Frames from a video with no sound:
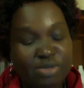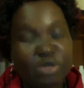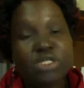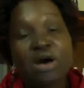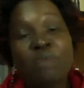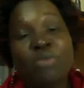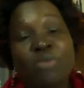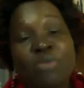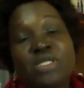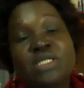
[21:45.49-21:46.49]
because our
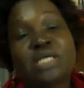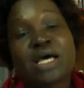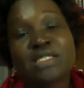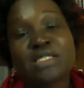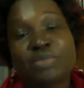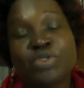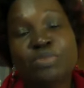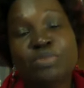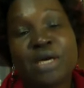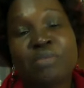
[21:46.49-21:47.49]
bodies are supposed to
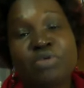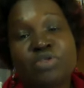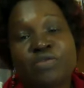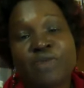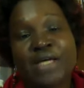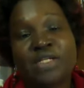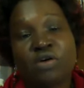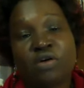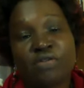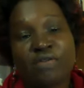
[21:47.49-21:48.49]
be able to fight
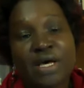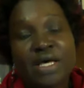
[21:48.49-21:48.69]
off